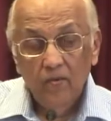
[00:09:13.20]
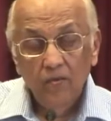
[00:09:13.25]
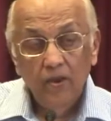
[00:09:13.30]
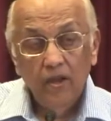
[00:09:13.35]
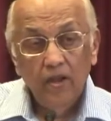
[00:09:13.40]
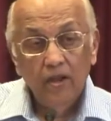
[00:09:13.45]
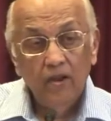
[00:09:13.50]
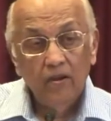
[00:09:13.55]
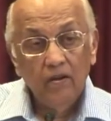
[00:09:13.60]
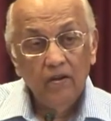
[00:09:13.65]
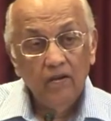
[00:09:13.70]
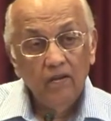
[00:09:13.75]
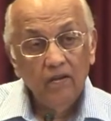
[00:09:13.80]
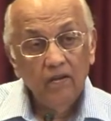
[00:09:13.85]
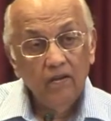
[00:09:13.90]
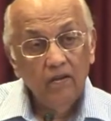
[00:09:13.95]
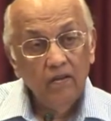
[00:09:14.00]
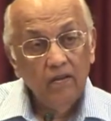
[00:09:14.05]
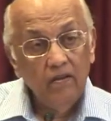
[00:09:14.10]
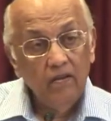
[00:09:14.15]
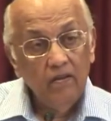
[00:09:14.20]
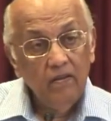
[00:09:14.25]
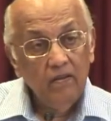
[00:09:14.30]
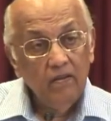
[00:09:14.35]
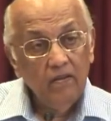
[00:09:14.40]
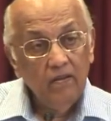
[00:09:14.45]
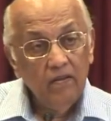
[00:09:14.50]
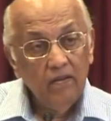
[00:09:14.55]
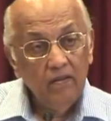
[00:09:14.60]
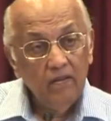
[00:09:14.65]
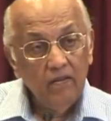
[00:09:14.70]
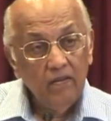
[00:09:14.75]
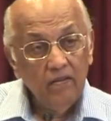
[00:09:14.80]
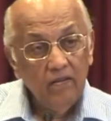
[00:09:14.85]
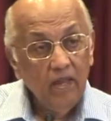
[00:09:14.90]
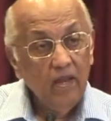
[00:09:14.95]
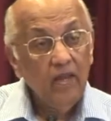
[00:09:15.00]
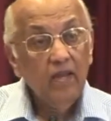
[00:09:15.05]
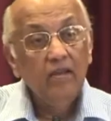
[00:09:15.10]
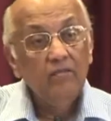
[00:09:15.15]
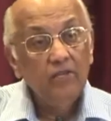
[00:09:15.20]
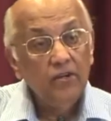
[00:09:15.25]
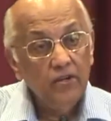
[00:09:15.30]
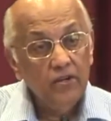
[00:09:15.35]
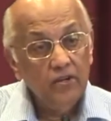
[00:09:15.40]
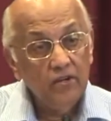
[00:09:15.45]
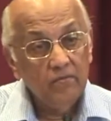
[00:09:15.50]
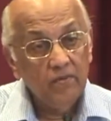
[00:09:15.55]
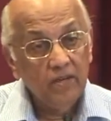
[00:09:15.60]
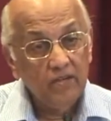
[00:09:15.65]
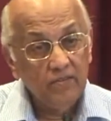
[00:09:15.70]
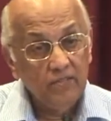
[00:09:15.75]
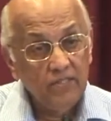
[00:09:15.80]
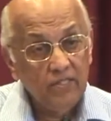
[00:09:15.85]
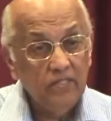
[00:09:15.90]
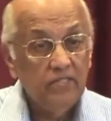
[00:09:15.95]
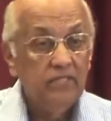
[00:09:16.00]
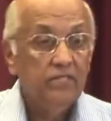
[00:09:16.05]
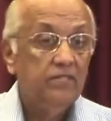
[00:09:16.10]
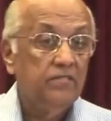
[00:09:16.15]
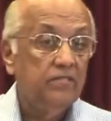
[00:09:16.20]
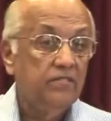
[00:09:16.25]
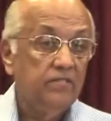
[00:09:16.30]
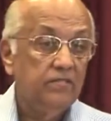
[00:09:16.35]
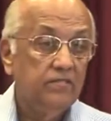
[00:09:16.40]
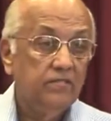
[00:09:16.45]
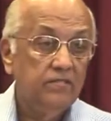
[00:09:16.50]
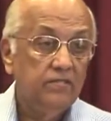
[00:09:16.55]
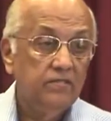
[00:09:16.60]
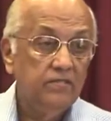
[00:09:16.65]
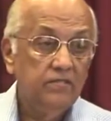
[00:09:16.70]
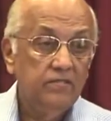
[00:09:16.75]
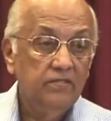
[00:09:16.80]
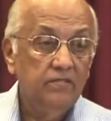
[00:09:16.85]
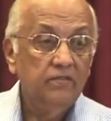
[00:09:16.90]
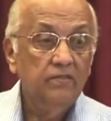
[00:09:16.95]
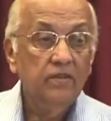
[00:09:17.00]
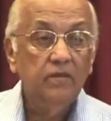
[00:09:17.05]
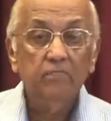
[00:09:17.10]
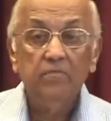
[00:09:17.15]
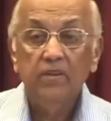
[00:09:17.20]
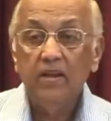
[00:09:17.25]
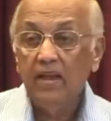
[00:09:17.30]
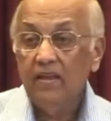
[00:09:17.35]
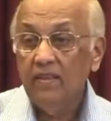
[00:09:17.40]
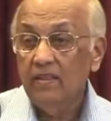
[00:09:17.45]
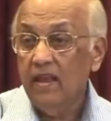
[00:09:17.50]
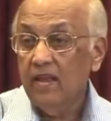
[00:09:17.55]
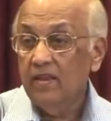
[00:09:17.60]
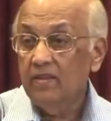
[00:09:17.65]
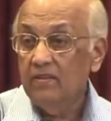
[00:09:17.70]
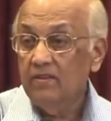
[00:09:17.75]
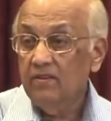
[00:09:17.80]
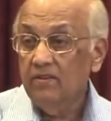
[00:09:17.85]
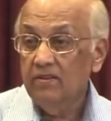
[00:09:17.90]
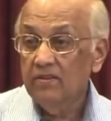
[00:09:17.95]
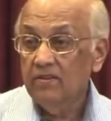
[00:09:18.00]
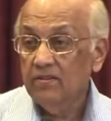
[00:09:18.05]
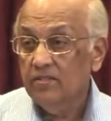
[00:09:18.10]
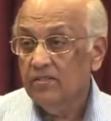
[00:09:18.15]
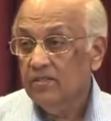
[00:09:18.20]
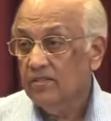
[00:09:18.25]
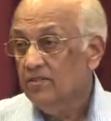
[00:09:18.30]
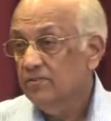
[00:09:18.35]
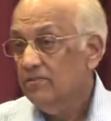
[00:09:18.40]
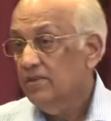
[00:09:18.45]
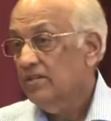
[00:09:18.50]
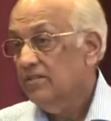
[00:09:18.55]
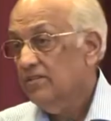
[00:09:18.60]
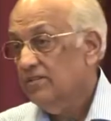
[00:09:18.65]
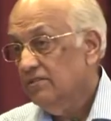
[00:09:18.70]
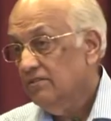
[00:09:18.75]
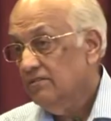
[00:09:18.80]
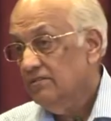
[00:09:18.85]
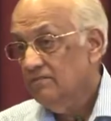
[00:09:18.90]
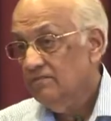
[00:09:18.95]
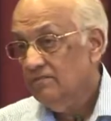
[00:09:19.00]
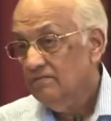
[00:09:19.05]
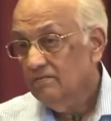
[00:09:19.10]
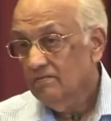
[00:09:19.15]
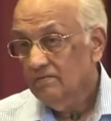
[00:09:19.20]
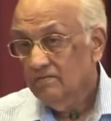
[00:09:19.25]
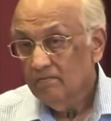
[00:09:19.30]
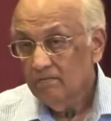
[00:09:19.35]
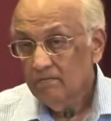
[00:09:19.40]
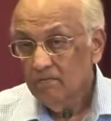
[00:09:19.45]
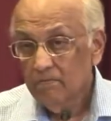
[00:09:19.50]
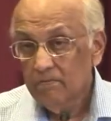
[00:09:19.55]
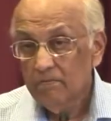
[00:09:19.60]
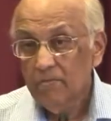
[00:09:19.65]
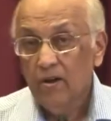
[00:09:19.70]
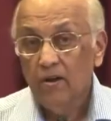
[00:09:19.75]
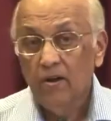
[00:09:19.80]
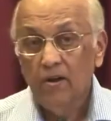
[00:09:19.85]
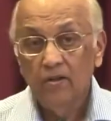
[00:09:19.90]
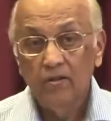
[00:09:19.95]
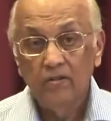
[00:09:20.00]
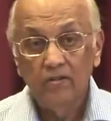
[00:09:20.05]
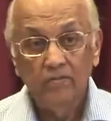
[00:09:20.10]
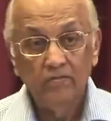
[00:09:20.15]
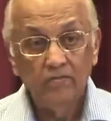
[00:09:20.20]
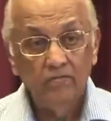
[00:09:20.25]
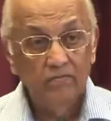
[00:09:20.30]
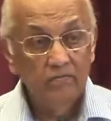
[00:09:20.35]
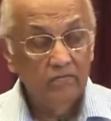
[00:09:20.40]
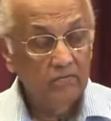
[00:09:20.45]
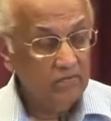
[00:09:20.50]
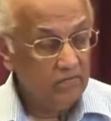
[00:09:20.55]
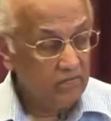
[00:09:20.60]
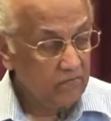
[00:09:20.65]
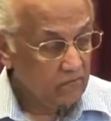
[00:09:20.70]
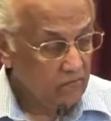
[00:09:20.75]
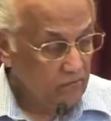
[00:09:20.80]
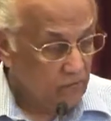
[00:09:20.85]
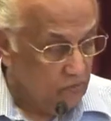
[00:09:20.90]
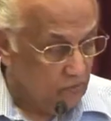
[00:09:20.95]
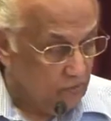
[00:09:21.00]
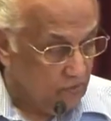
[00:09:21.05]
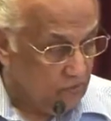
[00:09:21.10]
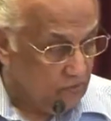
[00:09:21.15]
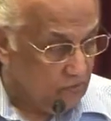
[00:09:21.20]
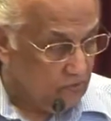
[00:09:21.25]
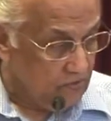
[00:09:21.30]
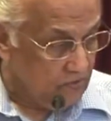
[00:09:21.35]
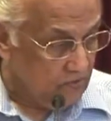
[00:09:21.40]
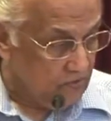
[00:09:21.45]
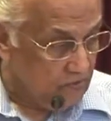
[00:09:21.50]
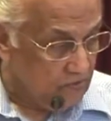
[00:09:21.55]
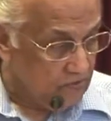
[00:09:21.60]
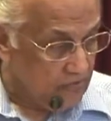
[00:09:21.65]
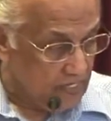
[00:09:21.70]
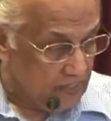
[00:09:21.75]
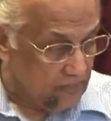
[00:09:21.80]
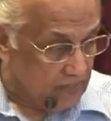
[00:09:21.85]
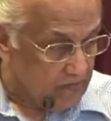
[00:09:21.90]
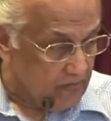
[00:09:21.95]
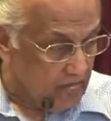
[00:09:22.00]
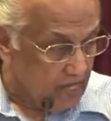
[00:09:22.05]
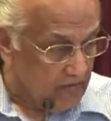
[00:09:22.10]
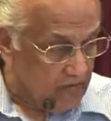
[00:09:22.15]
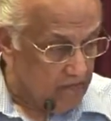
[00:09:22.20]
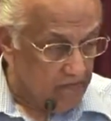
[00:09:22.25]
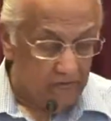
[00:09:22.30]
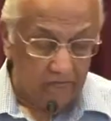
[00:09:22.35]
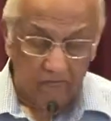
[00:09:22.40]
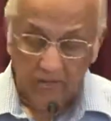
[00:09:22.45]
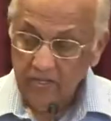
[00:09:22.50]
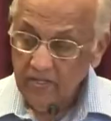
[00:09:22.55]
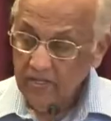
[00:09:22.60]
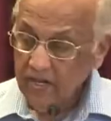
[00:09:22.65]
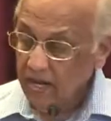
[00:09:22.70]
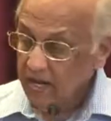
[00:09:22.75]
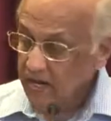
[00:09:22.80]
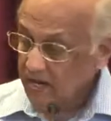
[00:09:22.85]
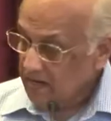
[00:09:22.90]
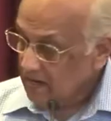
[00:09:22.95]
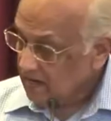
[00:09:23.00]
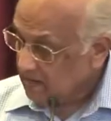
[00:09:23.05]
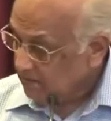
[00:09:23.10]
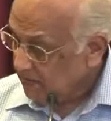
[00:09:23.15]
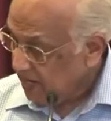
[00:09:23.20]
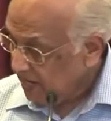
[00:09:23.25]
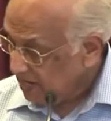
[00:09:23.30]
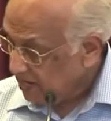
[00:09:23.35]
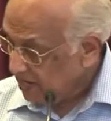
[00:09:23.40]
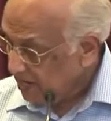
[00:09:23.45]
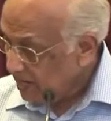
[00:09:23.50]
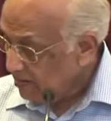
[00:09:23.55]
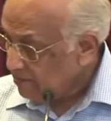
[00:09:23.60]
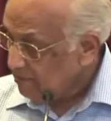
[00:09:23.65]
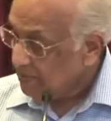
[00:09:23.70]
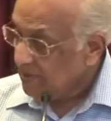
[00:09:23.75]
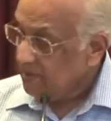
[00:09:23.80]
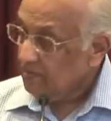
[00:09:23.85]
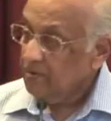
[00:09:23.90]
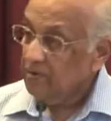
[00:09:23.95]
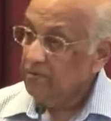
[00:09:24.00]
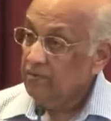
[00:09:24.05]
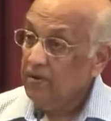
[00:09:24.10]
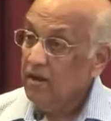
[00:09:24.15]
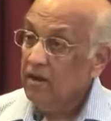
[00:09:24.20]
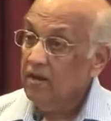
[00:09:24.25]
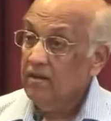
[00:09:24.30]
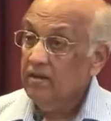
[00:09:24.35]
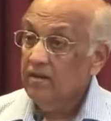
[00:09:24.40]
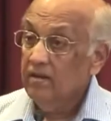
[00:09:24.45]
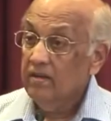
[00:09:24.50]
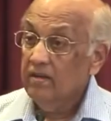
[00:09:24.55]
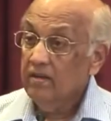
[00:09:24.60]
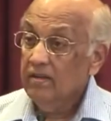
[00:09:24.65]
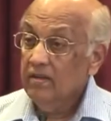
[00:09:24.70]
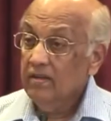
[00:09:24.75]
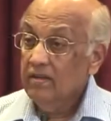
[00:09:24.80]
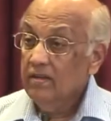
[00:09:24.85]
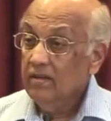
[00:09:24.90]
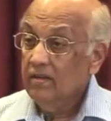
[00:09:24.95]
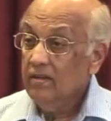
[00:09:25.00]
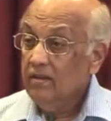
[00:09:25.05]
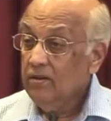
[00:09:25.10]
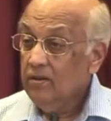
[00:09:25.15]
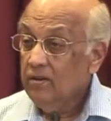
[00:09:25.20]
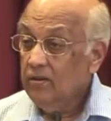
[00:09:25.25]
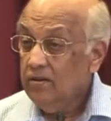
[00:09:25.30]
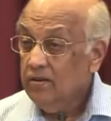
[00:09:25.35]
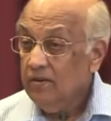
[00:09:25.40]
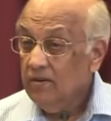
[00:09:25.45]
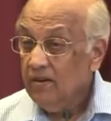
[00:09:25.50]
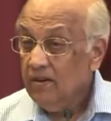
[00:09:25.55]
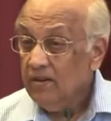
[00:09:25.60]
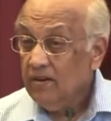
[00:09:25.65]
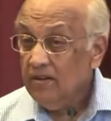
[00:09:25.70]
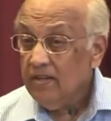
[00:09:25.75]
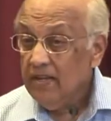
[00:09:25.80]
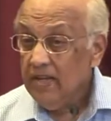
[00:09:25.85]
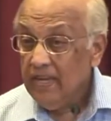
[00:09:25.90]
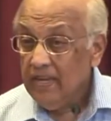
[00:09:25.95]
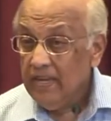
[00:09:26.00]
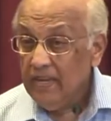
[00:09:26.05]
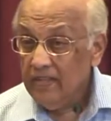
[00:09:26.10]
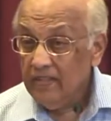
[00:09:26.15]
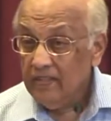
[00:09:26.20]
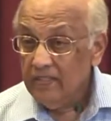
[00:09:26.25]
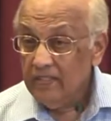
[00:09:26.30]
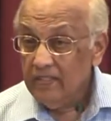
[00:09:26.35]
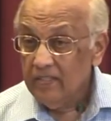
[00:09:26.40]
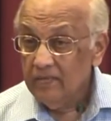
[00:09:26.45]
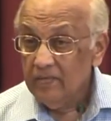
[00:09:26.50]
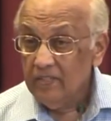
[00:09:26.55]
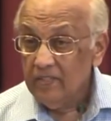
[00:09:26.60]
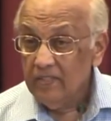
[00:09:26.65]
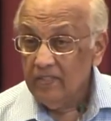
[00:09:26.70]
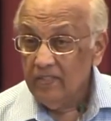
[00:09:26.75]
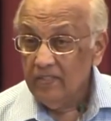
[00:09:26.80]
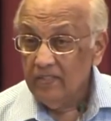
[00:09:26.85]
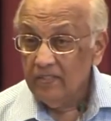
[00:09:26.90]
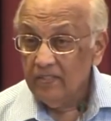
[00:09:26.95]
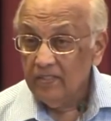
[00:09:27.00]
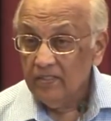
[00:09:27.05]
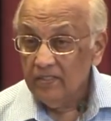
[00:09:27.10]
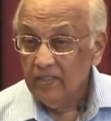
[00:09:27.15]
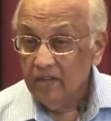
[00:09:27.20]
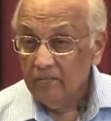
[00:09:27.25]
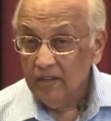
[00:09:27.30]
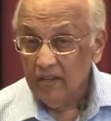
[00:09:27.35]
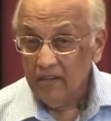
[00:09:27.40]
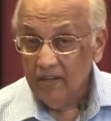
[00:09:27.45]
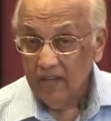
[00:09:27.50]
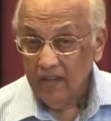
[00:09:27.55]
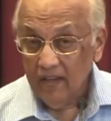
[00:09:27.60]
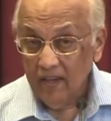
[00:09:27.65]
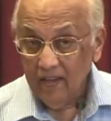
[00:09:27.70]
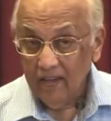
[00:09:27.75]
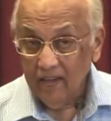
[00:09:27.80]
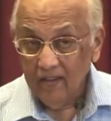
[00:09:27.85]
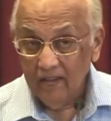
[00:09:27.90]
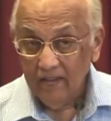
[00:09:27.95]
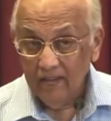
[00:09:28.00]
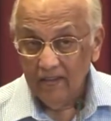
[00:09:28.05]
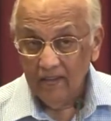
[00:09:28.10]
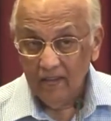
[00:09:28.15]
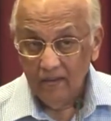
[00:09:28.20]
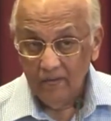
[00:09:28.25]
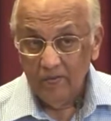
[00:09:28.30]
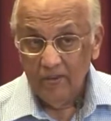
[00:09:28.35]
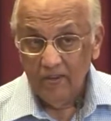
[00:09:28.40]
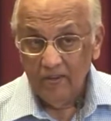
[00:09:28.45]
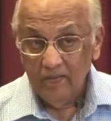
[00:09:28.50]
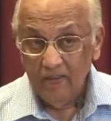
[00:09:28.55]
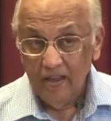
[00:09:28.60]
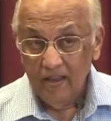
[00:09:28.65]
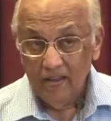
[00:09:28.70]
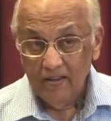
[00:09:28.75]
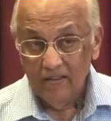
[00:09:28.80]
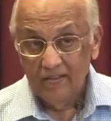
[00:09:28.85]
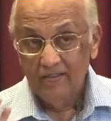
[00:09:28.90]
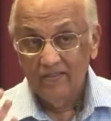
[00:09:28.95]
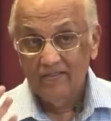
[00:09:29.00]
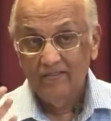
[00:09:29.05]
where they'd never heard about Jesus. Don't apply that to your situation. Paul, who could raise a man from the dead and make lame people walk, could not heal Timothy's stomachache. Can you believe that?